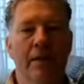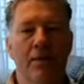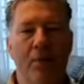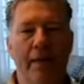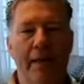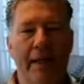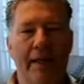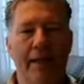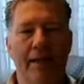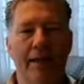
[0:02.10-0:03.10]
Good morning,
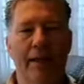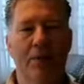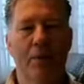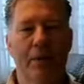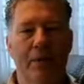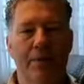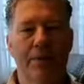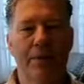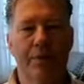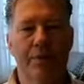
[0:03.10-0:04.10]
and
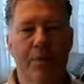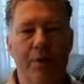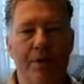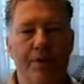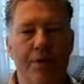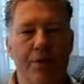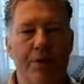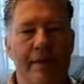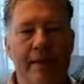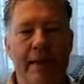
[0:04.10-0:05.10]
welcome to this morning's
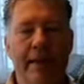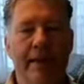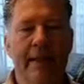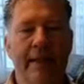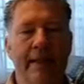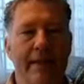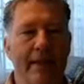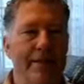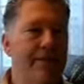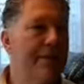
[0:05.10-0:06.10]
devotion.
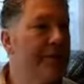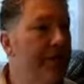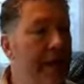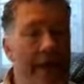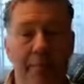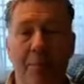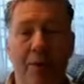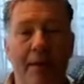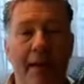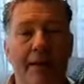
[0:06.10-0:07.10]
It is Thursday,
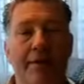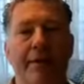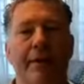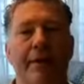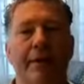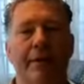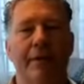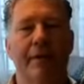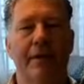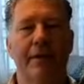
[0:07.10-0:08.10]
April 9th,
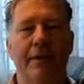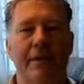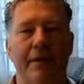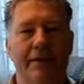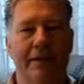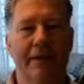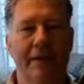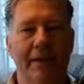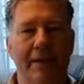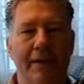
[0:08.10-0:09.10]
and
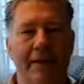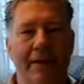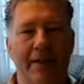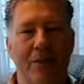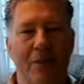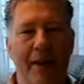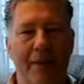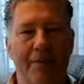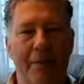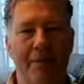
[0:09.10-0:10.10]
we're
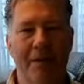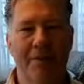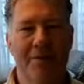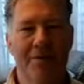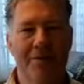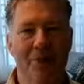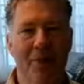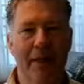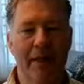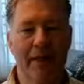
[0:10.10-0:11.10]
happy to be here this
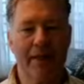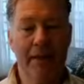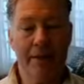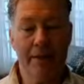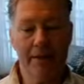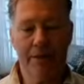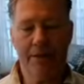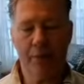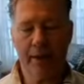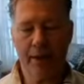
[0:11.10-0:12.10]
morning.
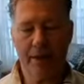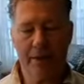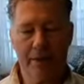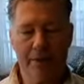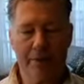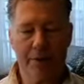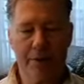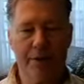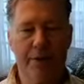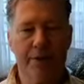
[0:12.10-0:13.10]
This morning's
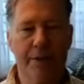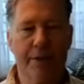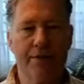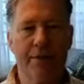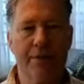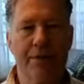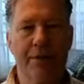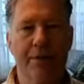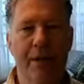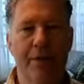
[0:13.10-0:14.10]
devotion is, of course,
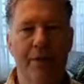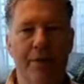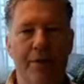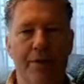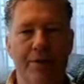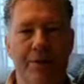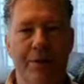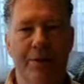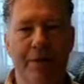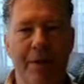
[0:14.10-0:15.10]
from Henri Nouwen's You
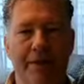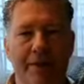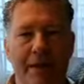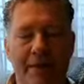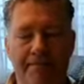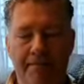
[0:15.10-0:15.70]
Are the Beloved,